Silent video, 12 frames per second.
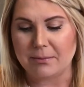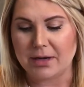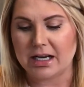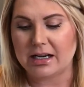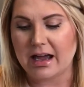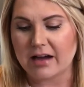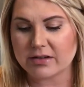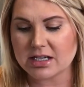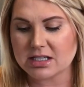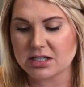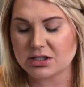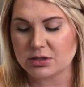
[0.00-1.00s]
but in every
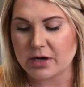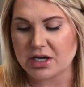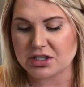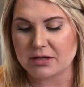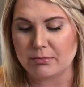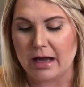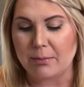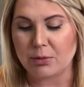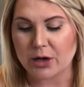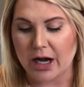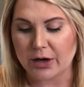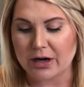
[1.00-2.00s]
situation, by
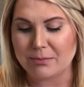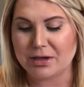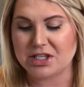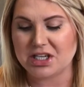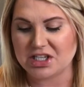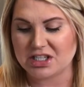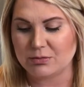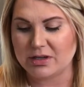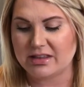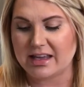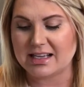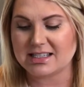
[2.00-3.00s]
prayer and petition
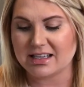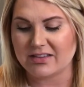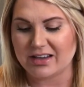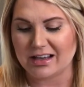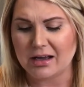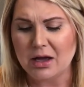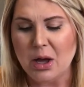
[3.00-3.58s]
with thanksgiving,